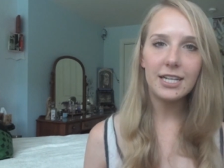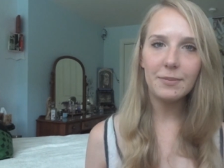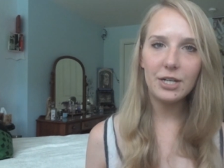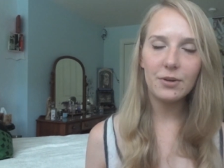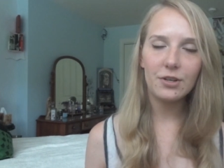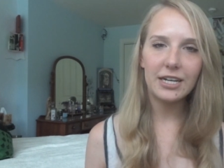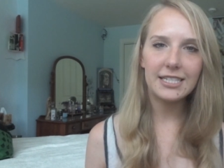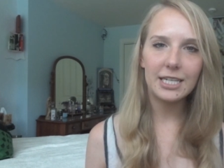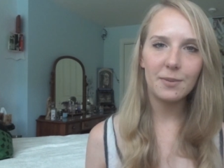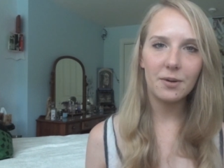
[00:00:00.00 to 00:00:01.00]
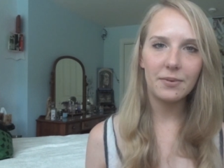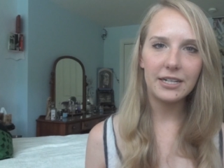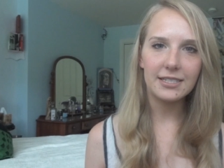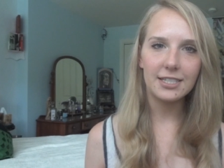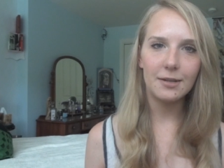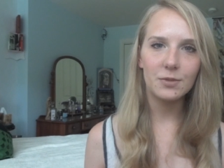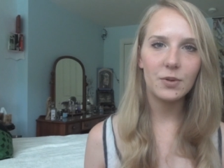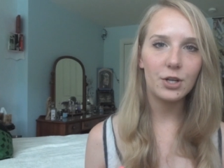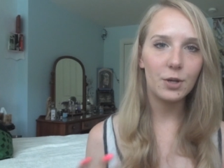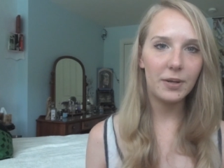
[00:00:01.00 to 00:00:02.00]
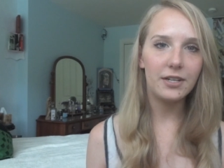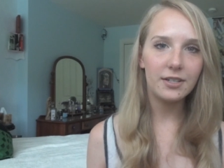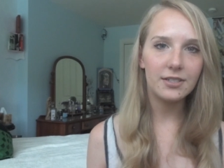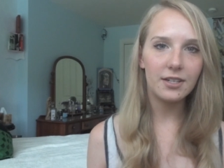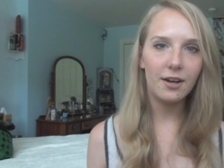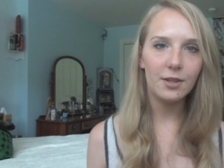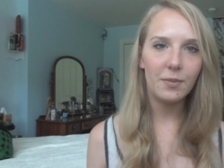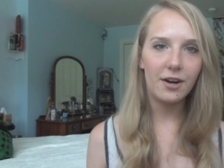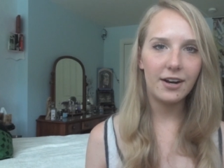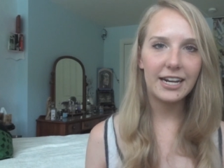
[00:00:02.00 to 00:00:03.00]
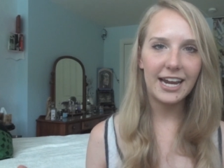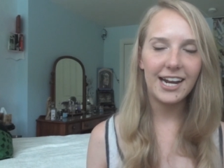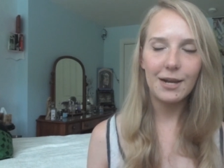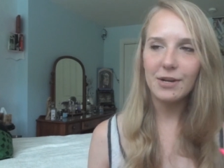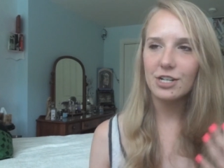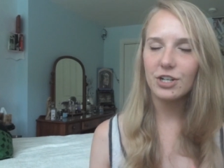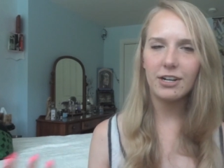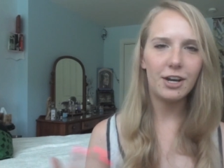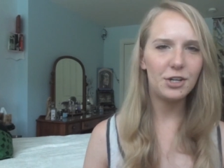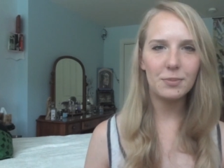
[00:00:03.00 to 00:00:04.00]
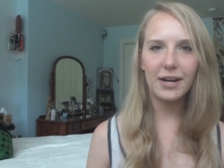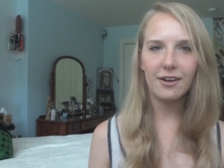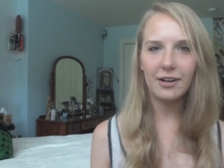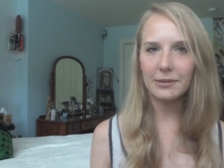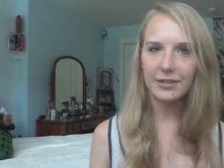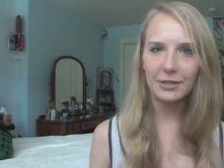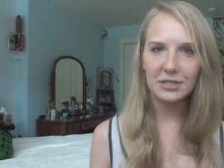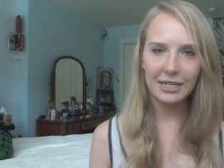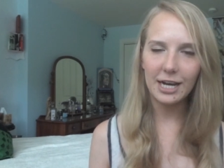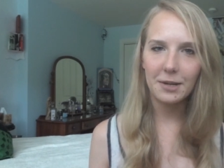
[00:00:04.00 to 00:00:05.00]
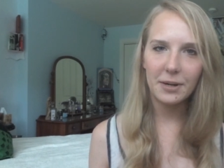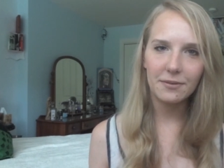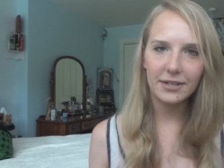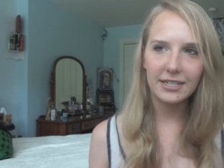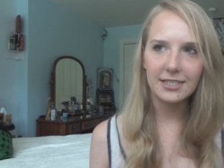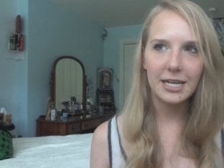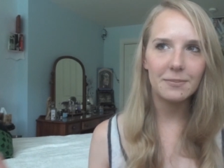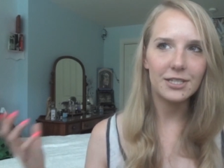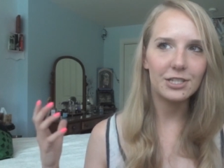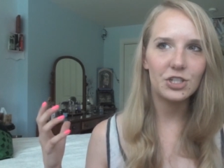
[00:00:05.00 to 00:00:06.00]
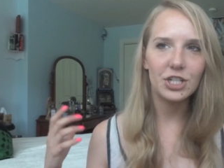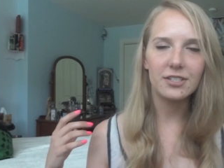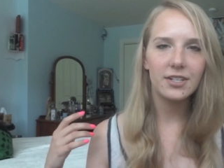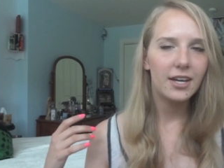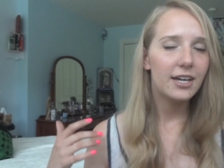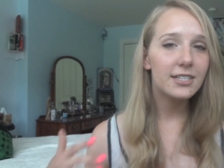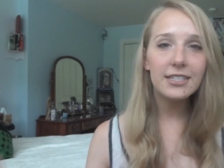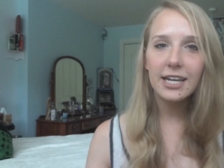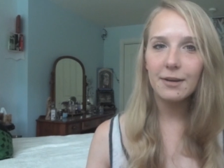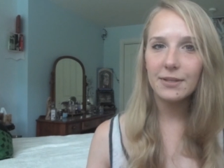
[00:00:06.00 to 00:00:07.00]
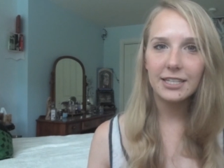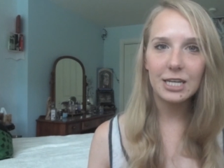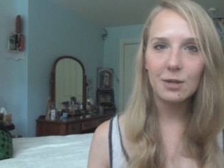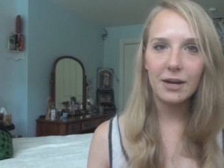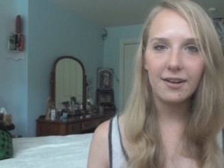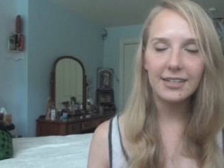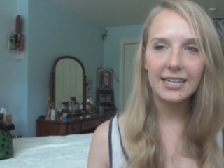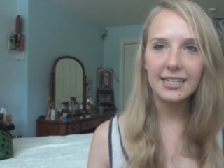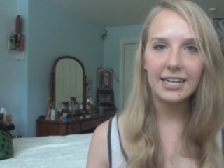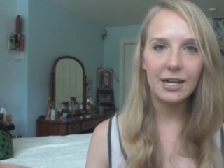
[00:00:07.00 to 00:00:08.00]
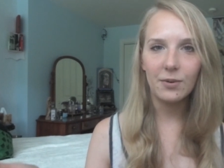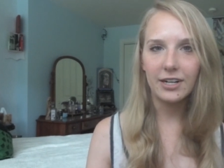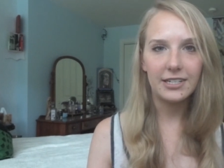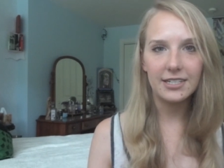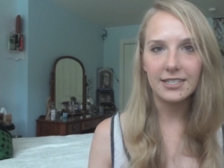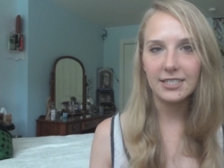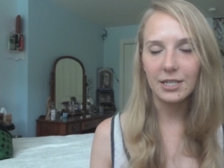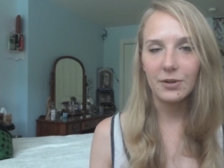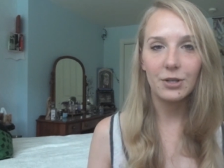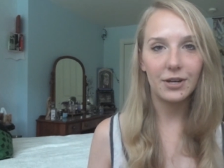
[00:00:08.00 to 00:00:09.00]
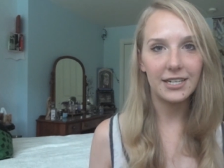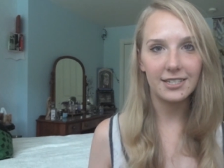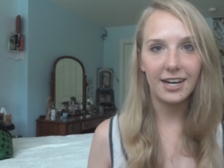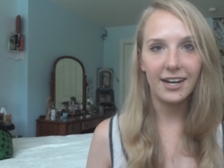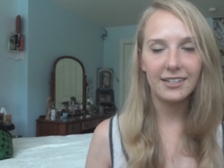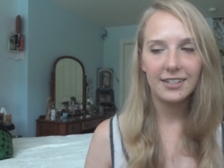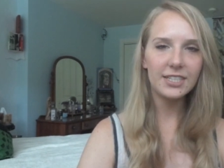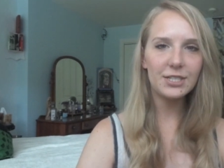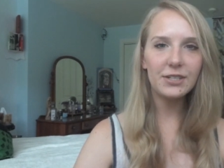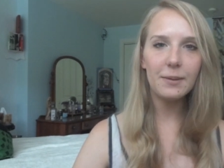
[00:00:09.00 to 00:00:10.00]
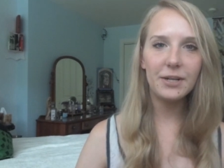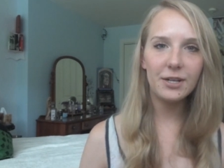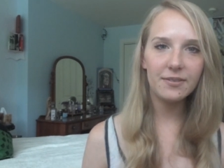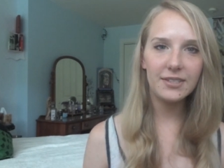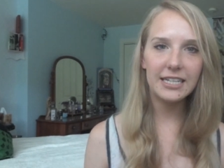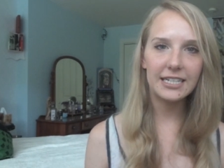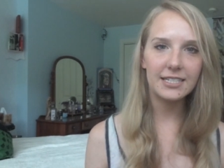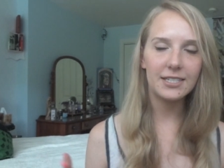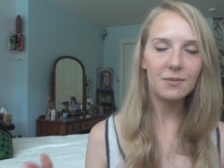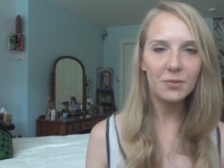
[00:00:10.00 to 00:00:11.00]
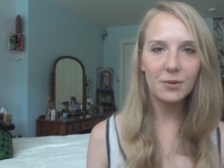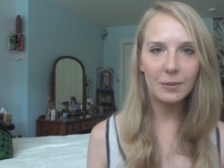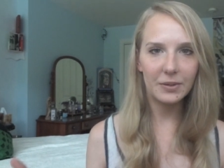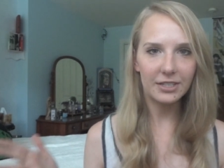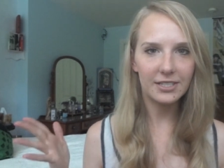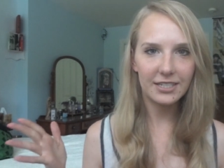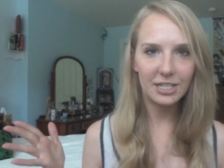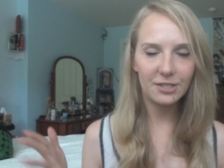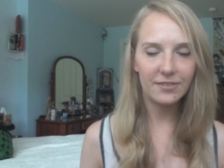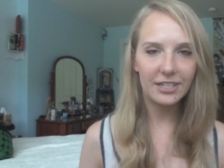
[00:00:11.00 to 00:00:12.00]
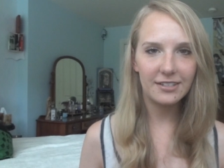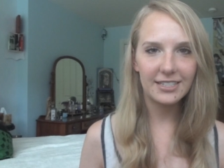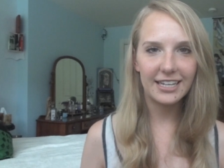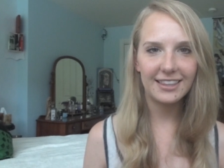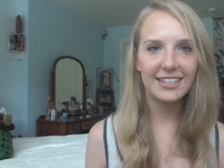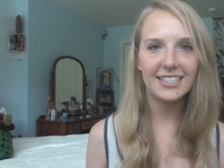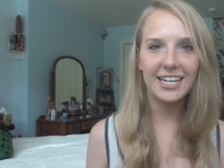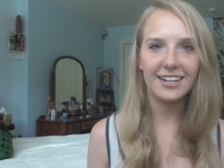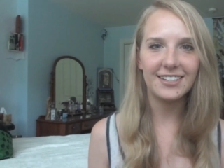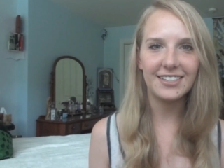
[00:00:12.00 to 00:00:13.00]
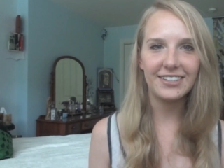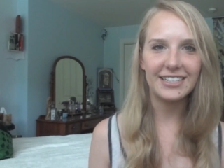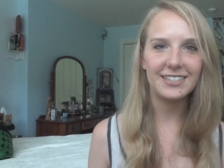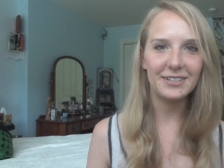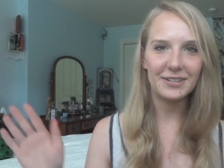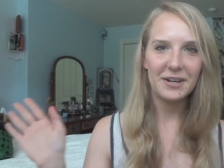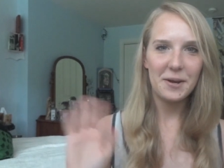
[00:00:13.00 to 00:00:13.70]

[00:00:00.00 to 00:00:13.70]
So let me know what you guys think about reading slumps, what your opinions on them are. Again, I'm not trying to undermine all the videos talking about reading slumps. This is just something I've been thinking about lately and I wanted to see what you guys thought. So let me know if you'd like to see more book discussion videos like this and I'll see you guys soon.